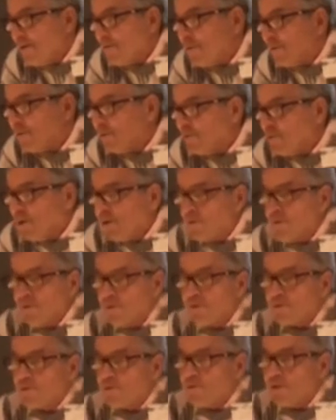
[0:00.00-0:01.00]
But
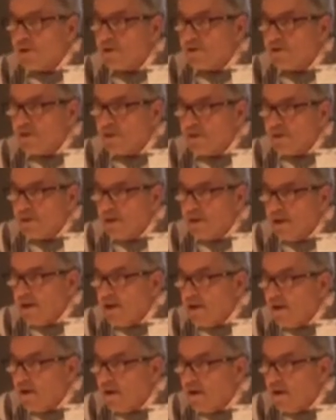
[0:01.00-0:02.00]
railroads
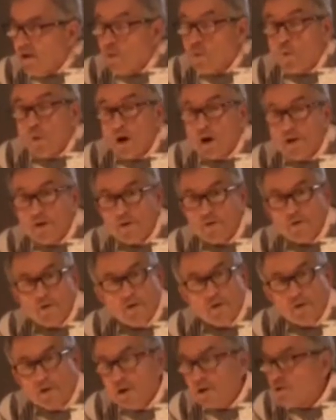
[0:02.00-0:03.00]
basically wired
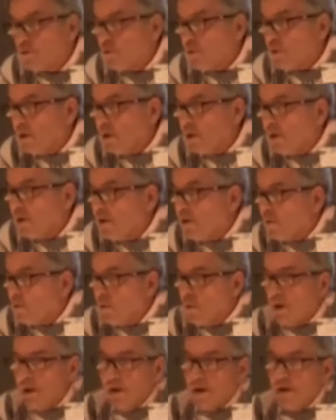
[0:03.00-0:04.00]
the country in a
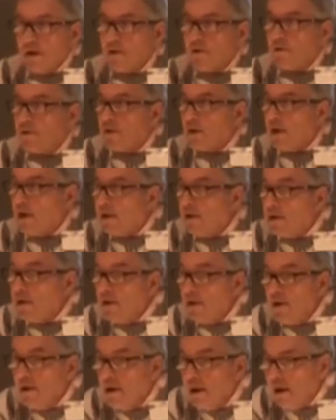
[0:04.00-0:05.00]
way that
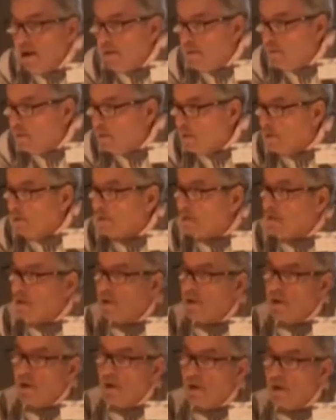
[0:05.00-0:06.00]

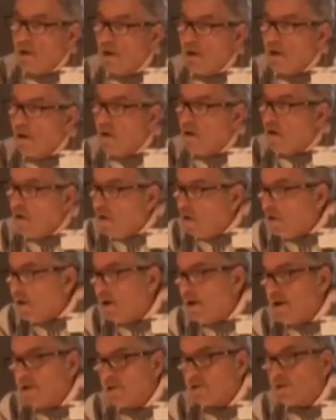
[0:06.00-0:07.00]
enabled all
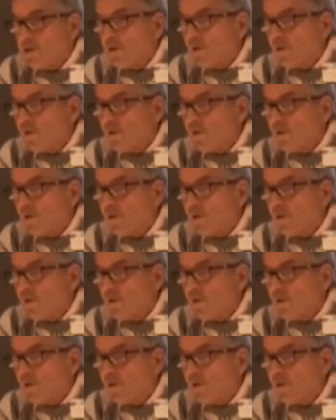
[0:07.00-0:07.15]
kinds